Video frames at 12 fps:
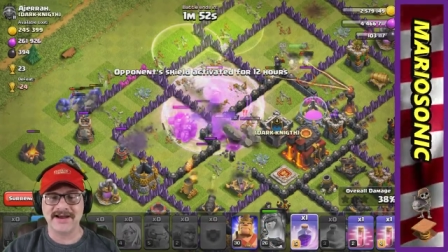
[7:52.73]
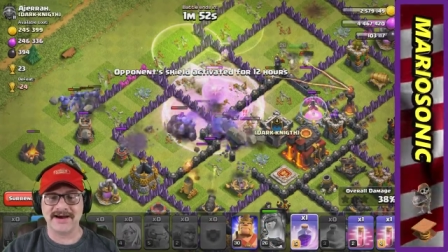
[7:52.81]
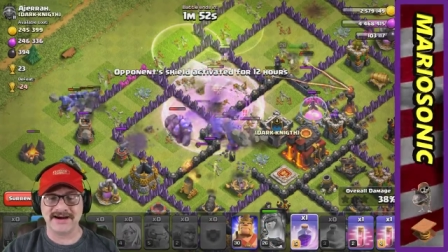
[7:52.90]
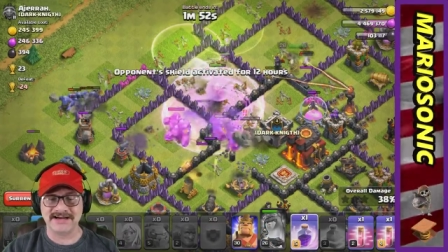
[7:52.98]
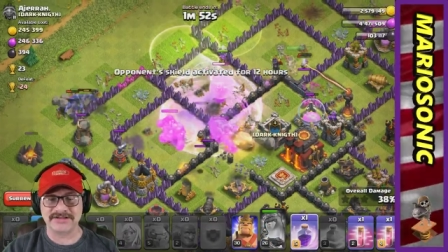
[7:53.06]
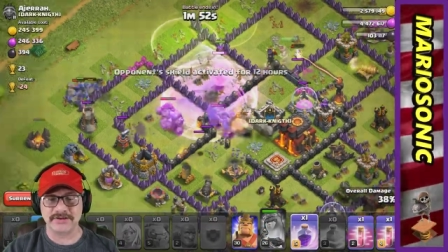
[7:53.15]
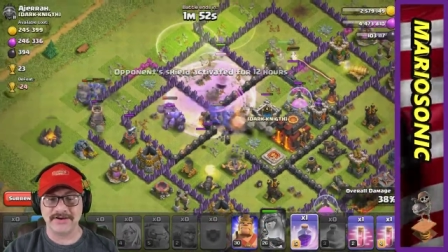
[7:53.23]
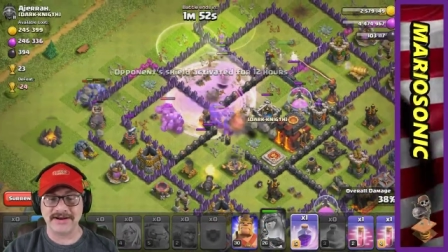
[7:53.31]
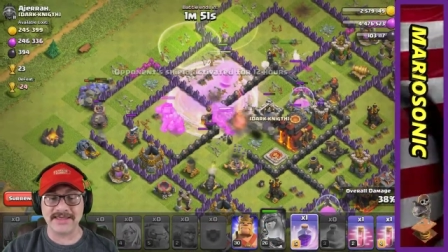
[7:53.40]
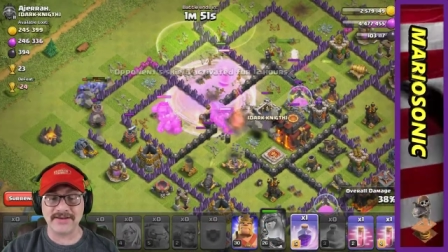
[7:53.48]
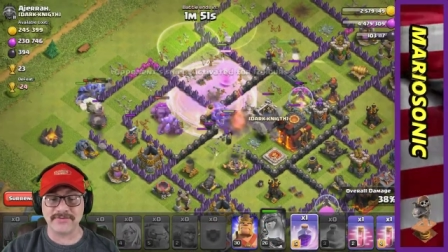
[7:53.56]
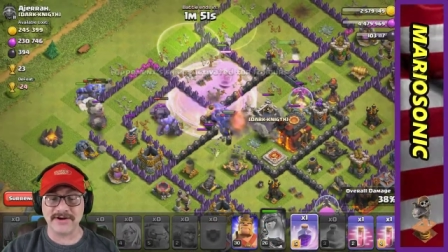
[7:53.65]
All right, so
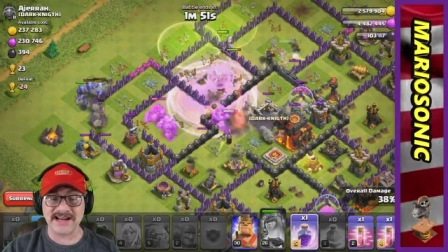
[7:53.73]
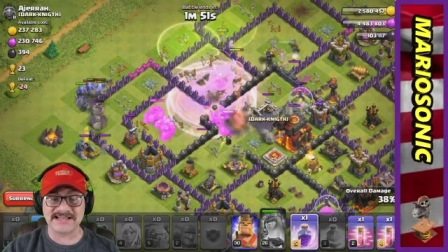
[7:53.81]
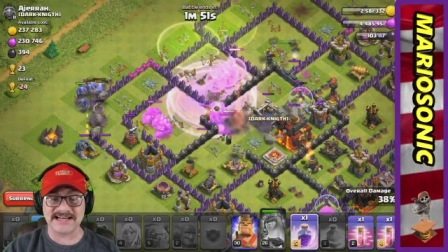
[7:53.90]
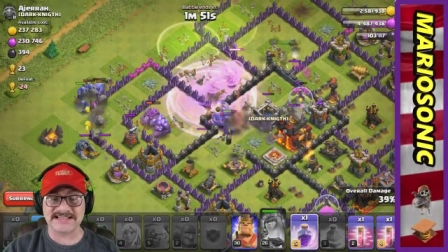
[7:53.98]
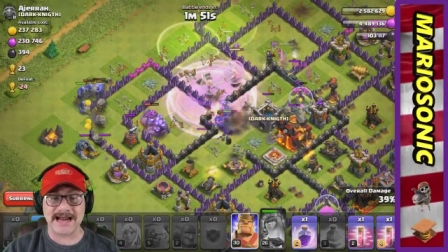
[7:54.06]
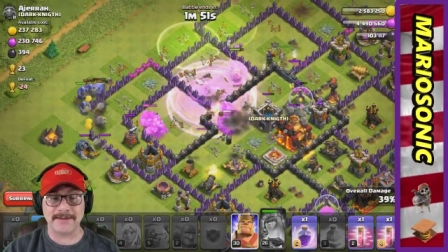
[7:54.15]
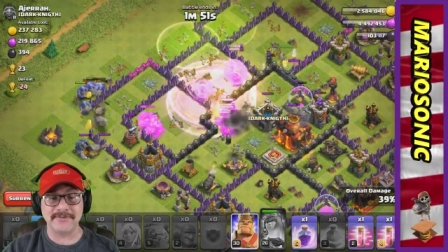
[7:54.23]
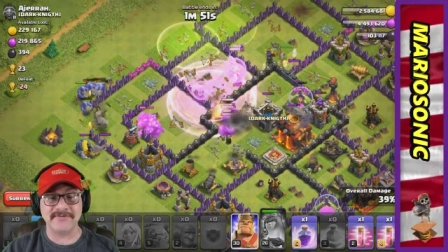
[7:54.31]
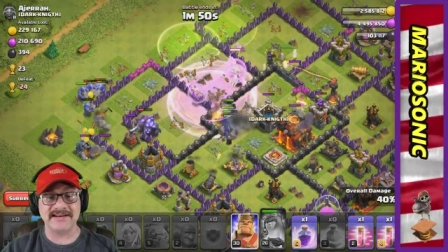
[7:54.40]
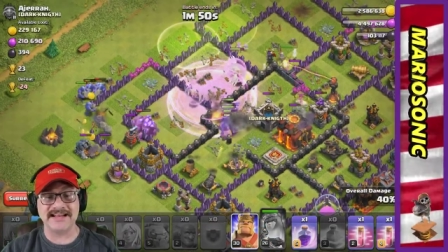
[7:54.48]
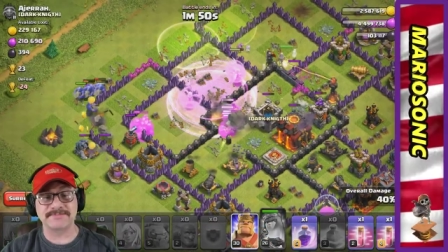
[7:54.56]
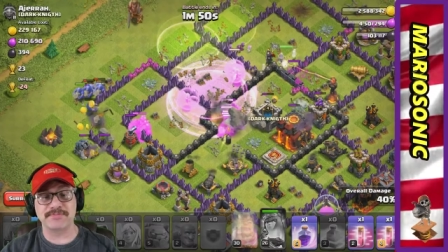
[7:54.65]
another raise on top of
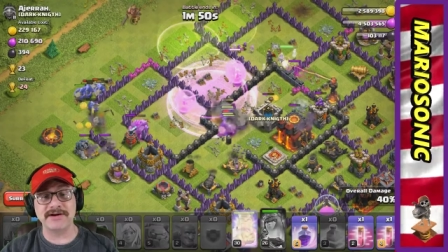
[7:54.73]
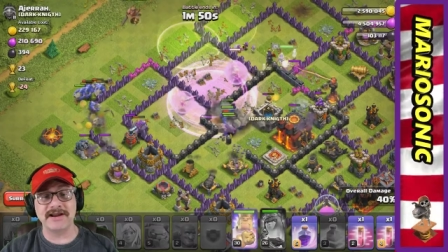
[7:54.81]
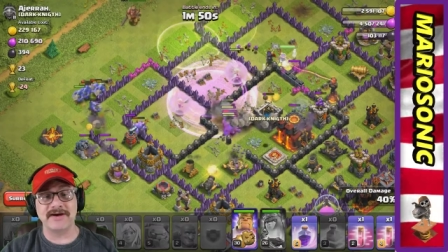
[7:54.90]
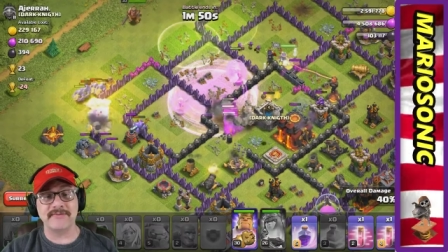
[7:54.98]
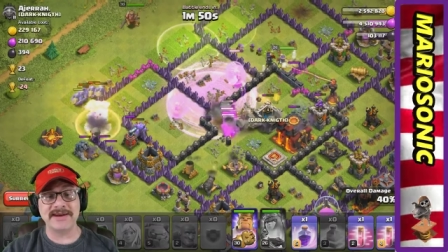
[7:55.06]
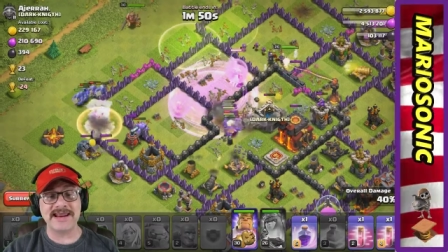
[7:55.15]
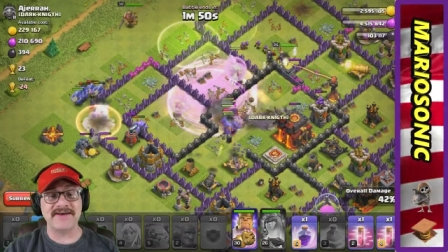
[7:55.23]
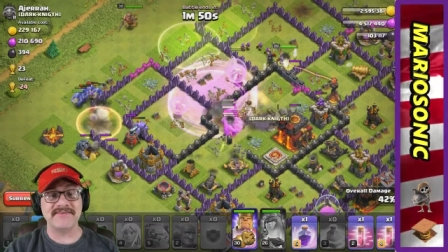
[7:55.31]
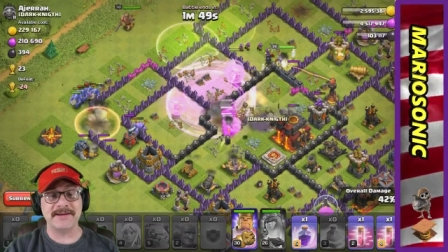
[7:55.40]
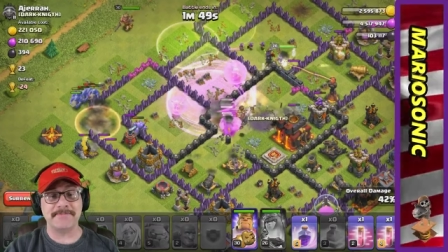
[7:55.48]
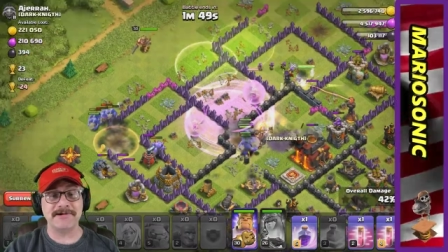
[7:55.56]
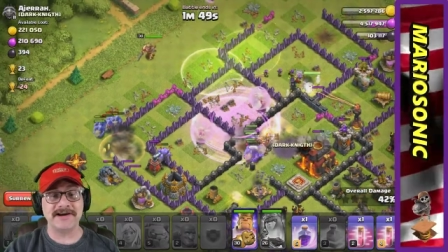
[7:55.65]
it. Let's put, uh, we
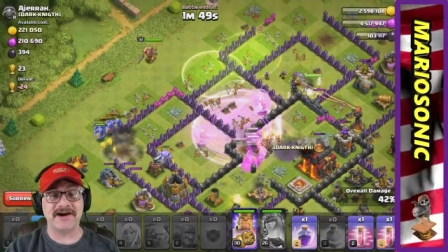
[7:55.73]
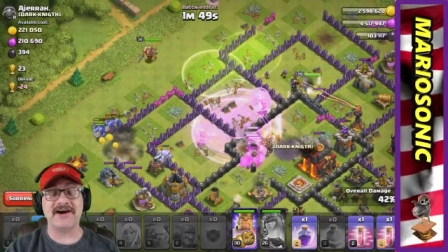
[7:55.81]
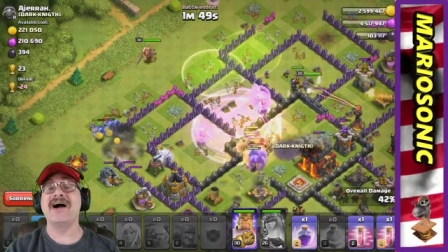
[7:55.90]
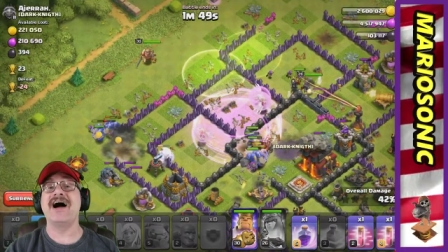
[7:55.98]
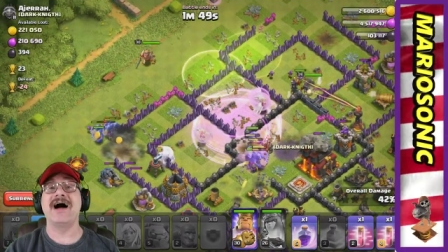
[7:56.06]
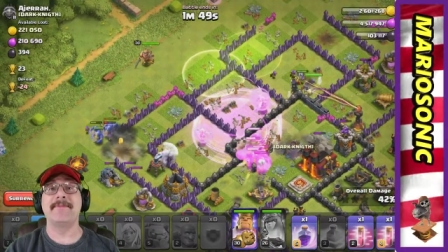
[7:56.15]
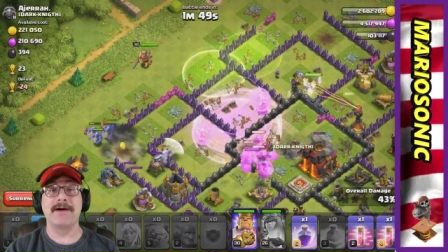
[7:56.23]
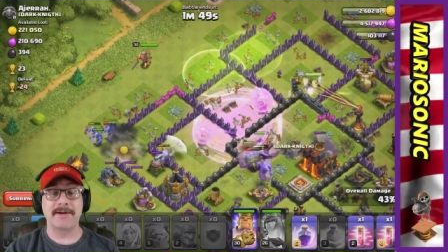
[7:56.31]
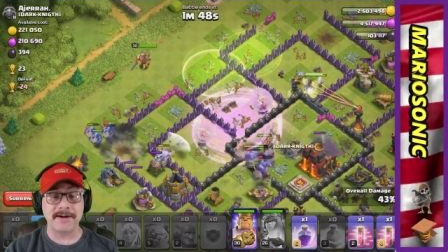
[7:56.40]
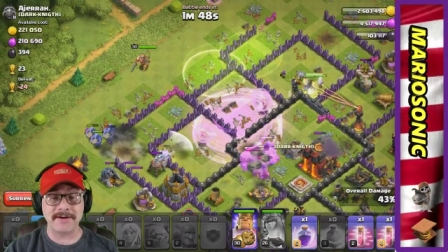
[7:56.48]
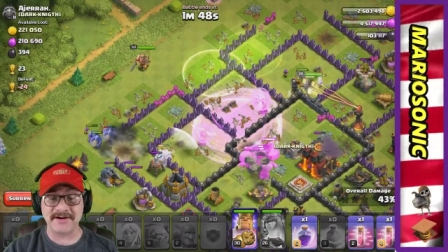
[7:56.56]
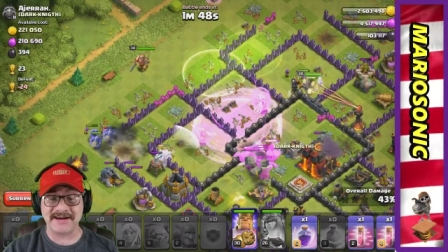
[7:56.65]
didn't even put our uh,
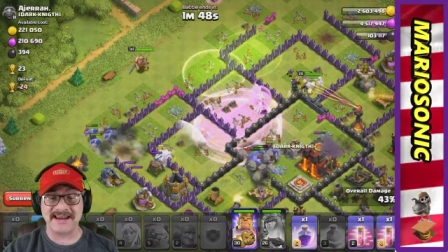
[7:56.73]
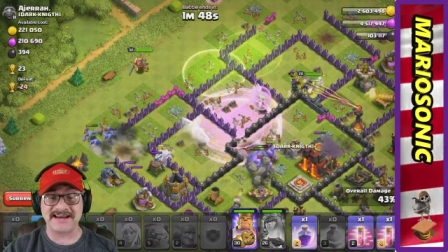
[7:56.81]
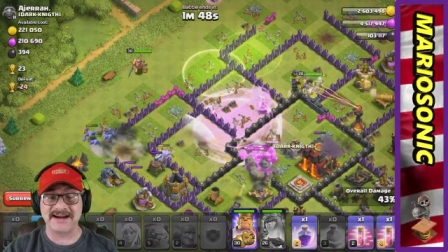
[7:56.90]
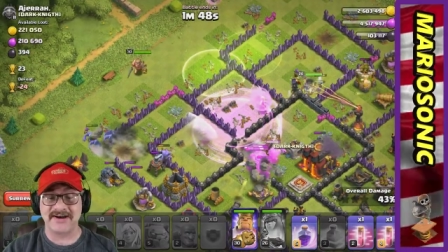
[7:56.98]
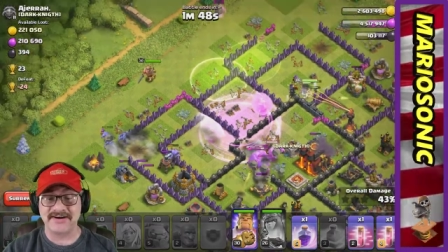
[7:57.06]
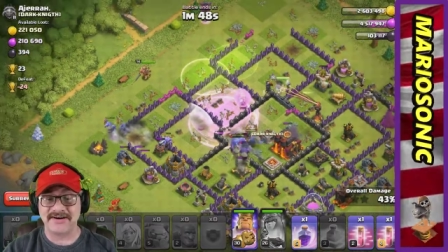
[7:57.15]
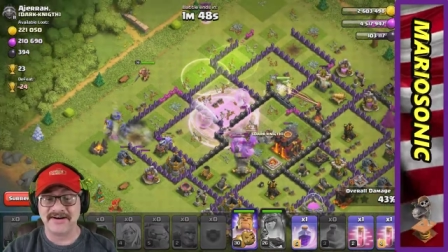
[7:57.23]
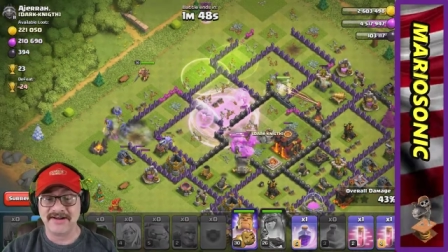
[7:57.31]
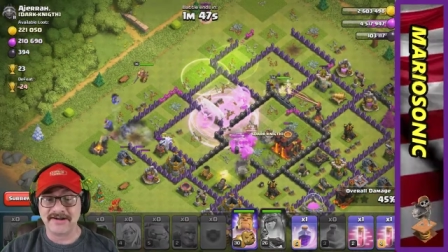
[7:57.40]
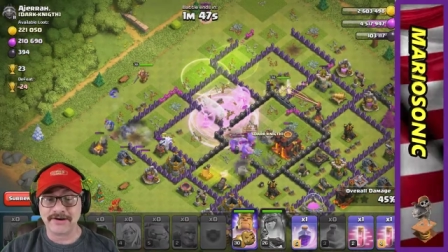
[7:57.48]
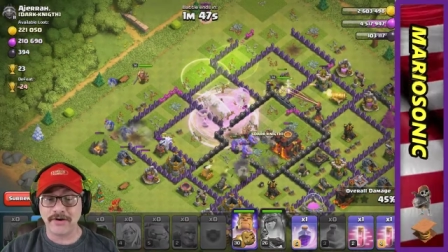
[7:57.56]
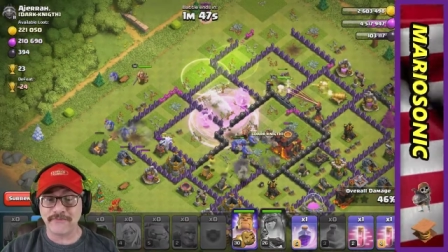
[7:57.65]
Barbarian King down here.
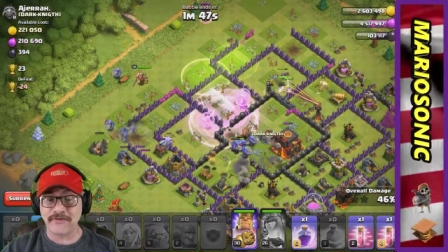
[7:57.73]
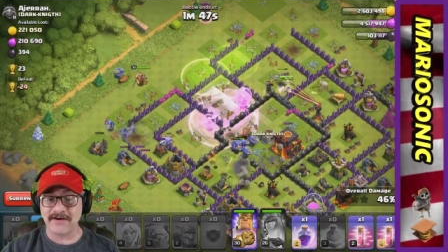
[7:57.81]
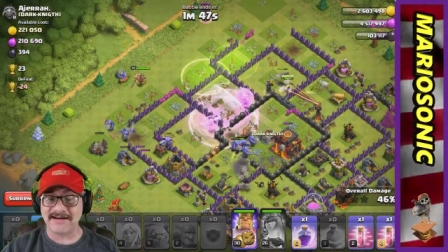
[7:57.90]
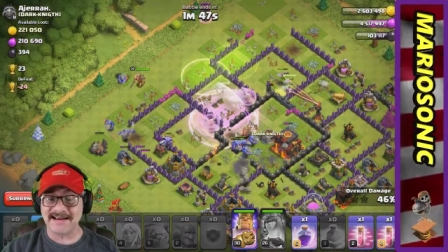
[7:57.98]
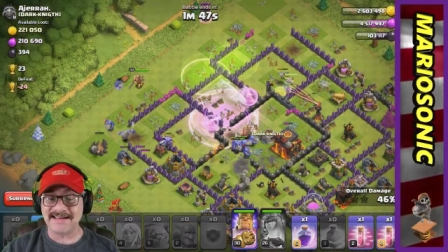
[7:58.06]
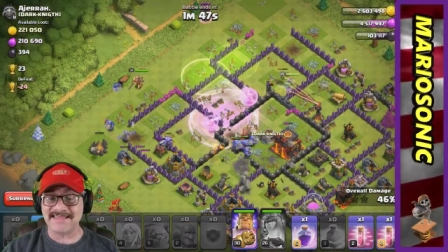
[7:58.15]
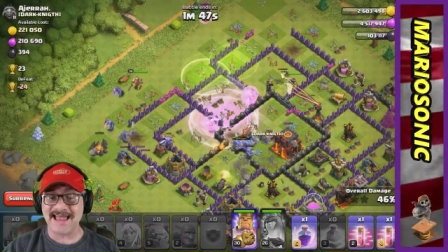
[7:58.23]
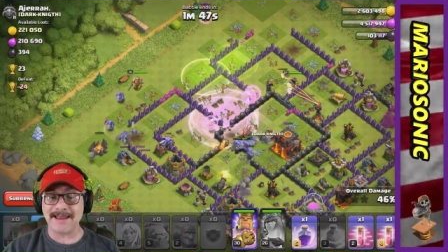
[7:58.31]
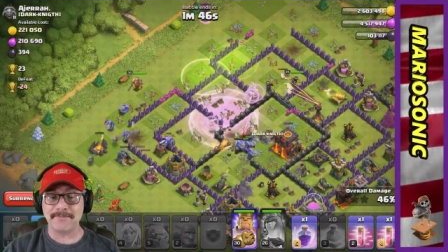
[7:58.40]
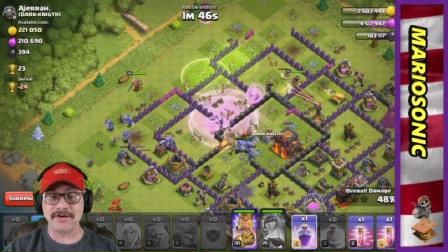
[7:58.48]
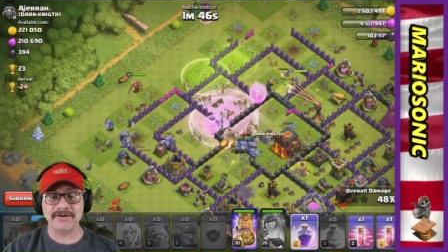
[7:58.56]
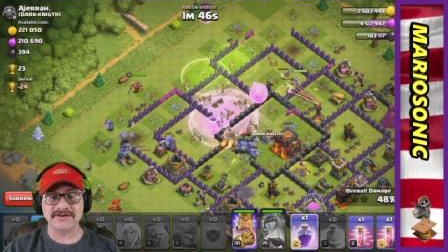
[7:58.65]
Go for it. Get
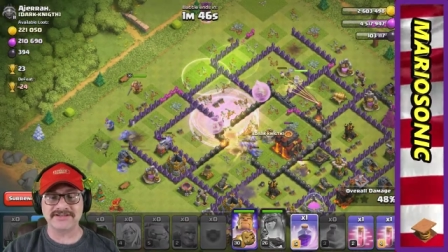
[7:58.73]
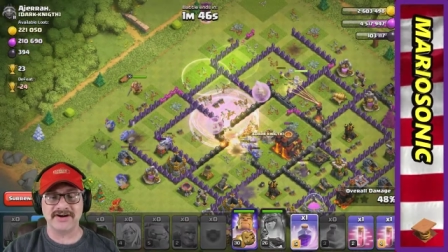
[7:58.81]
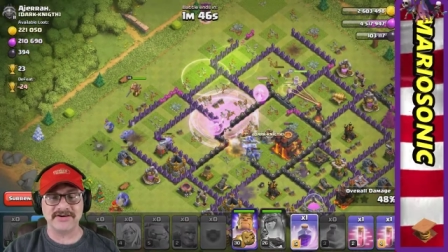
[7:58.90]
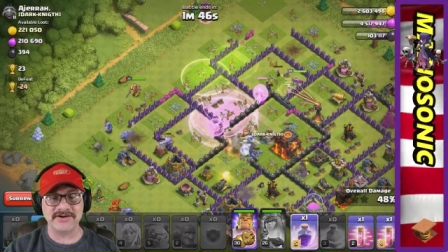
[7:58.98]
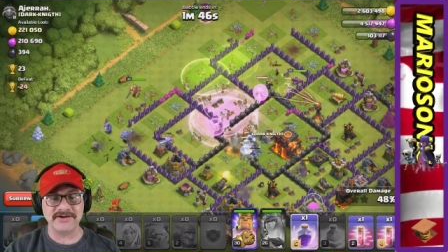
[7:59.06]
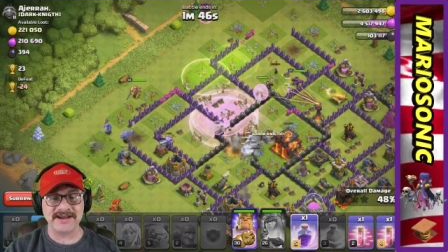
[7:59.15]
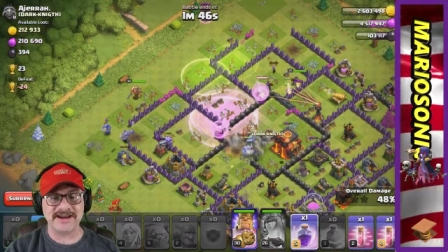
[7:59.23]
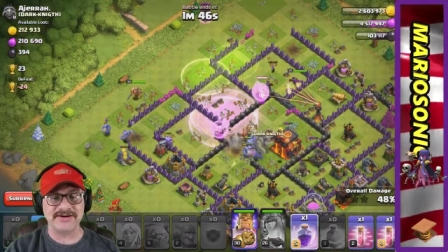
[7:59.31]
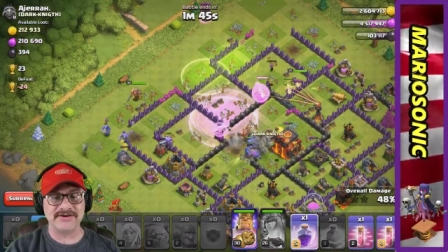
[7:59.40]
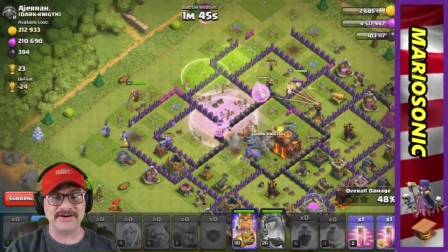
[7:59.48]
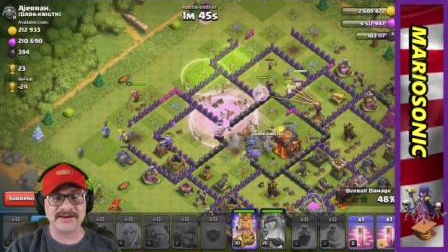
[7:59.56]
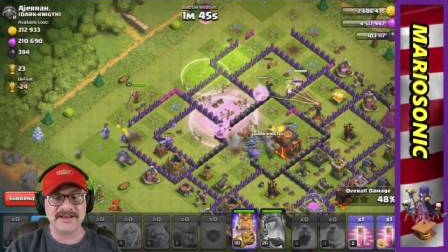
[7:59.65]
that Builder's all. You can
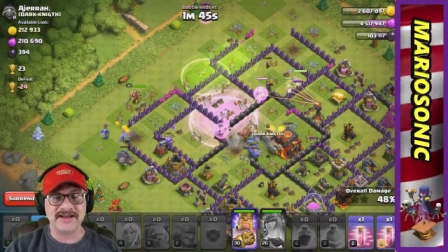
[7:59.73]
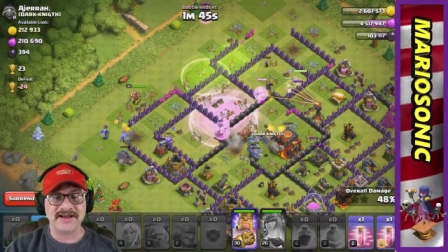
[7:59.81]
do it.